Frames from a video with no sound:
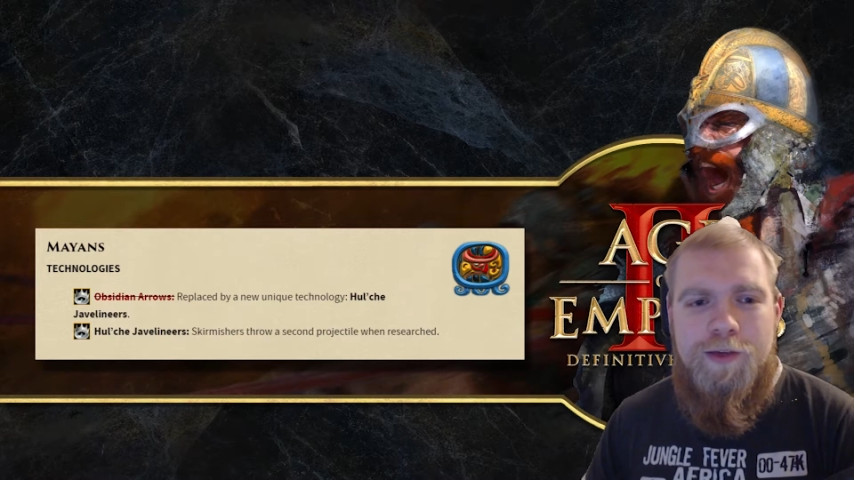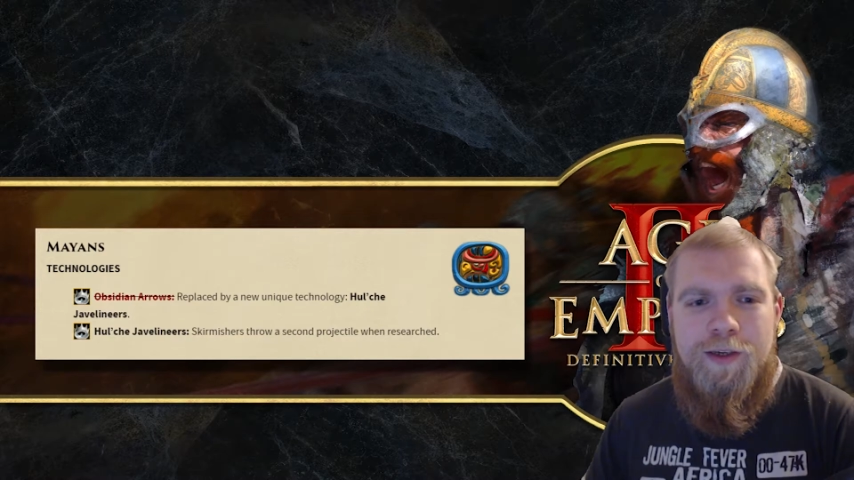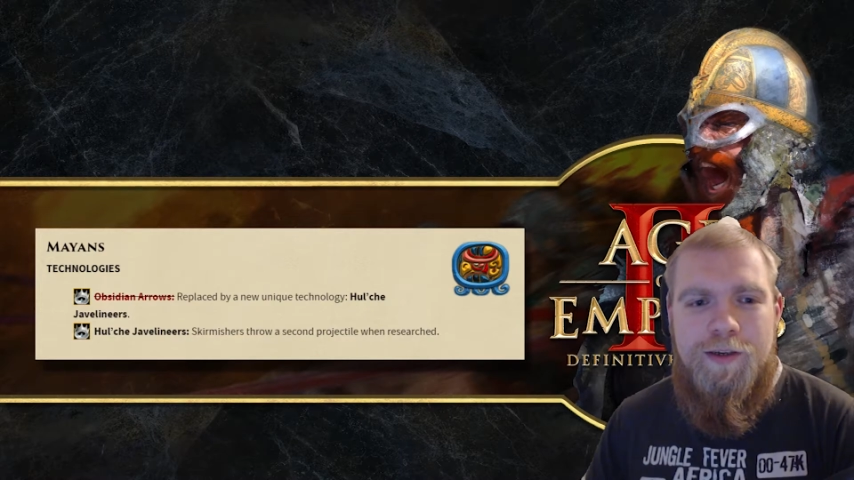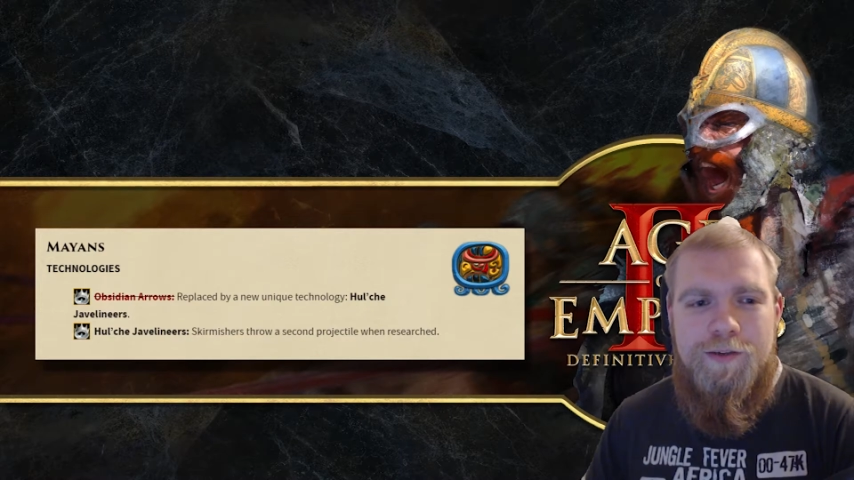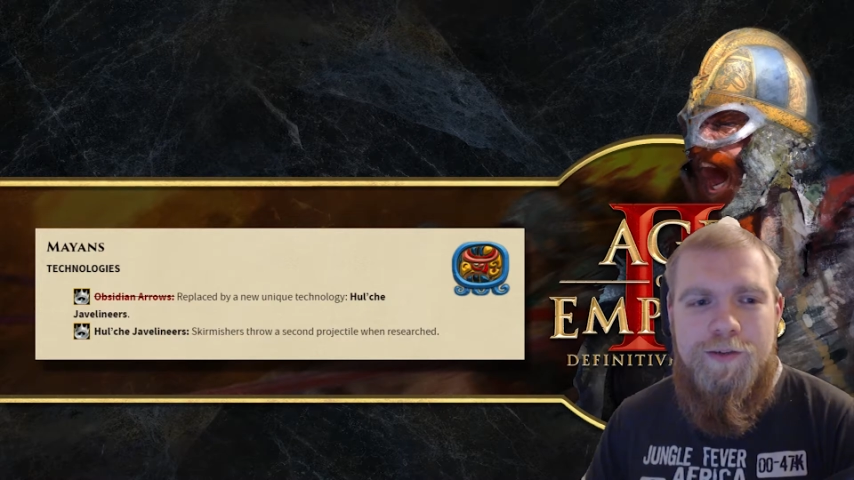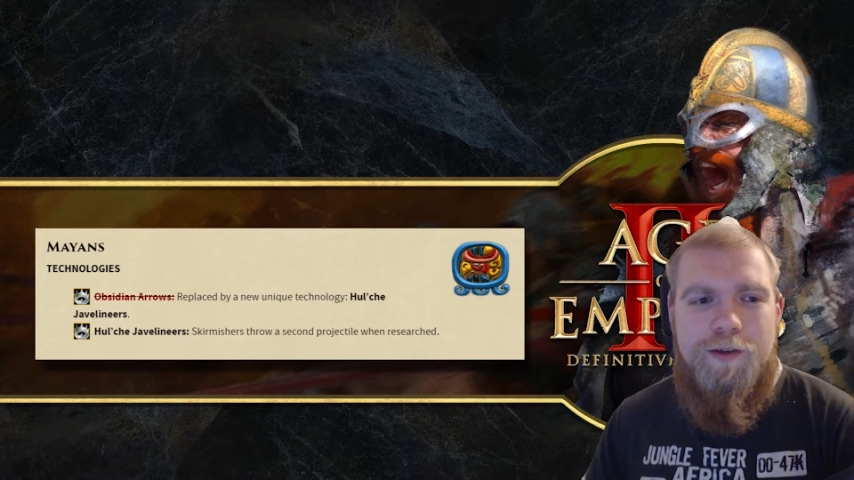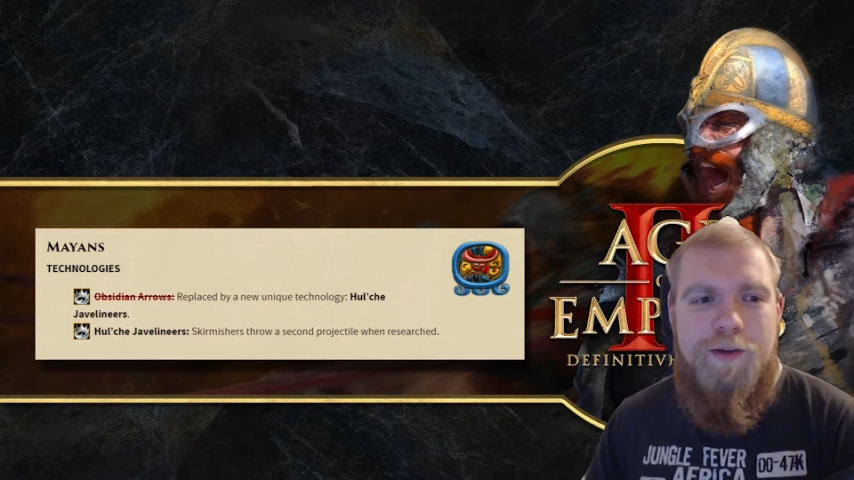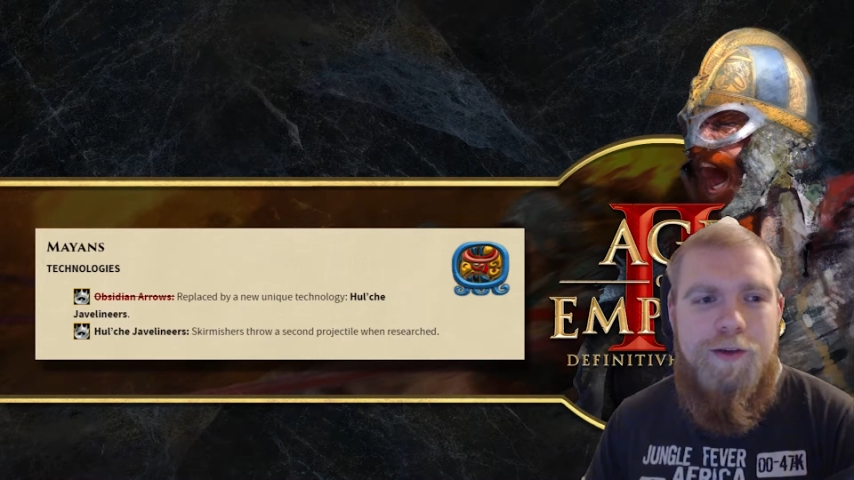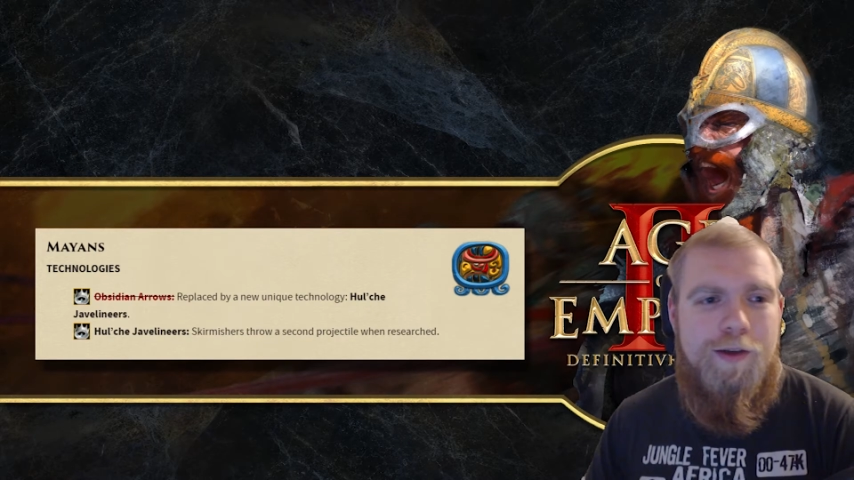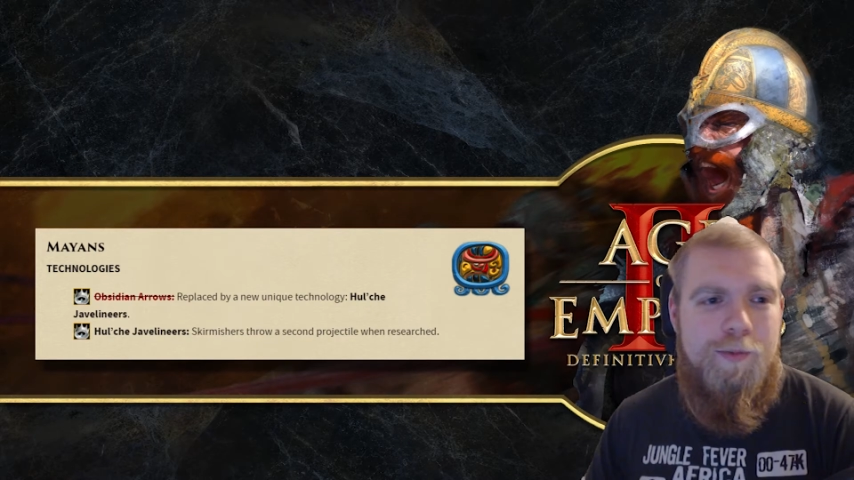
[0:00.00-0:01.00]
against
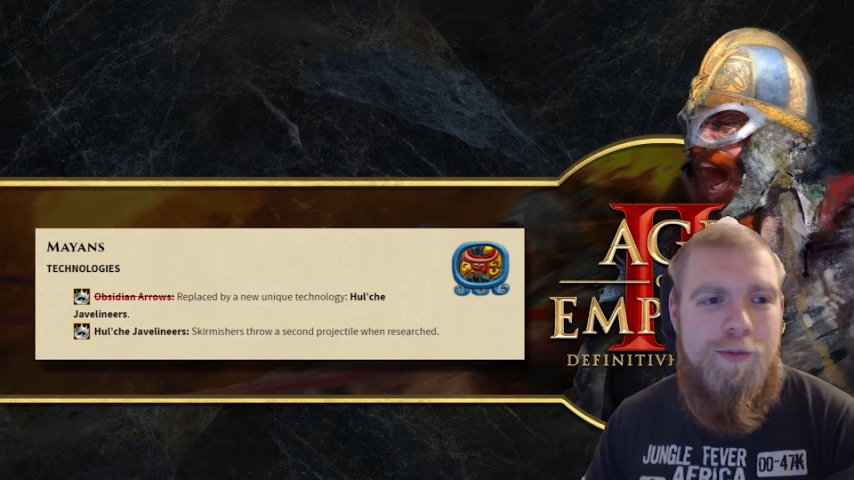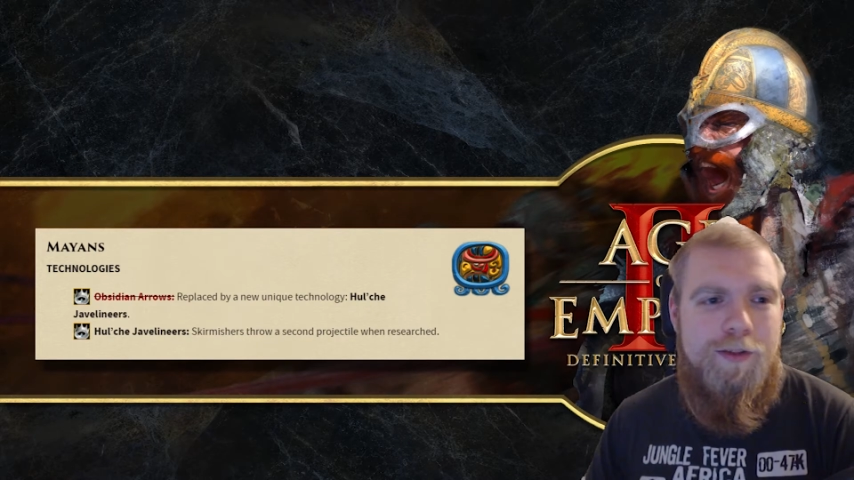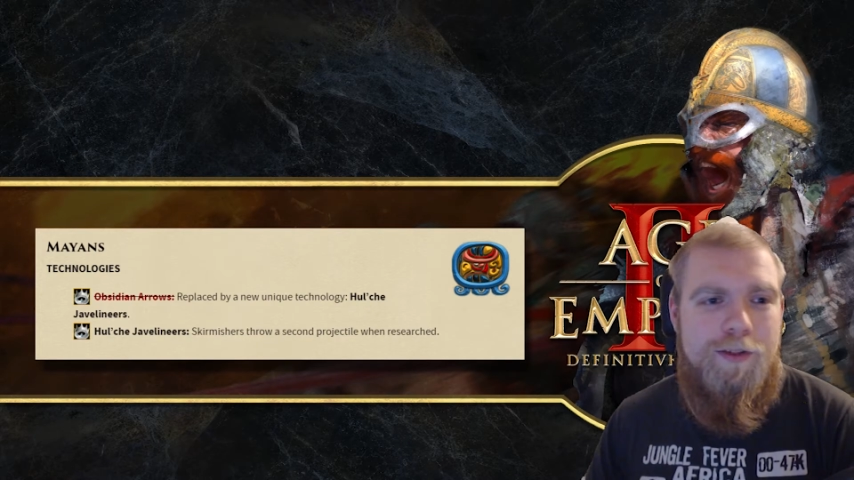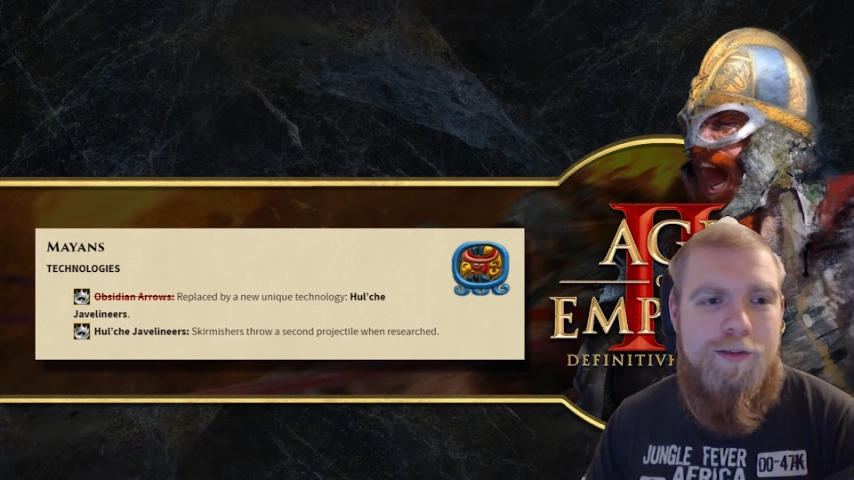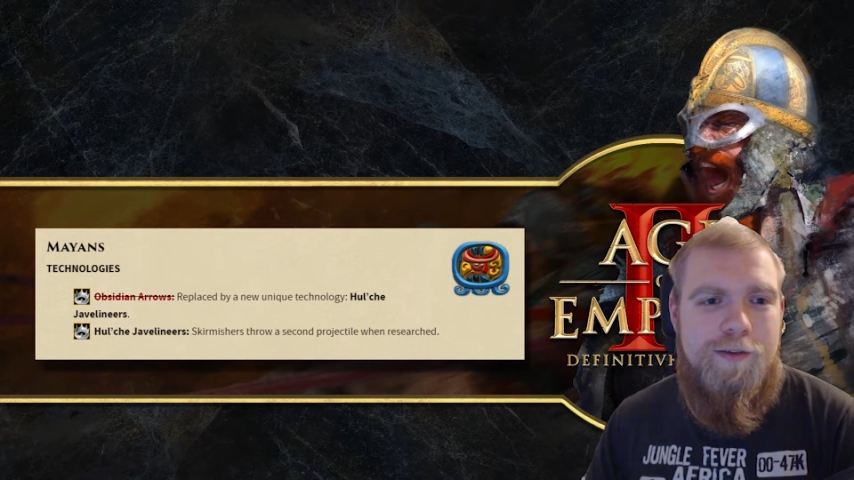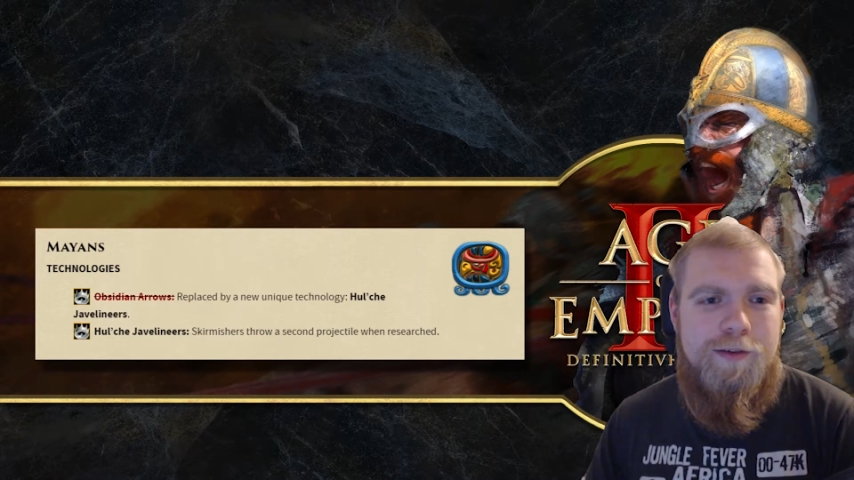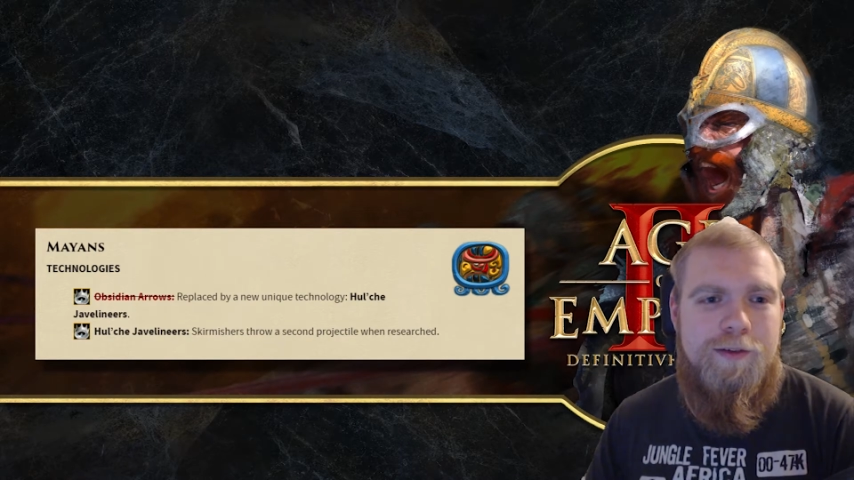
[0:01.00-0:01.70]
buildings.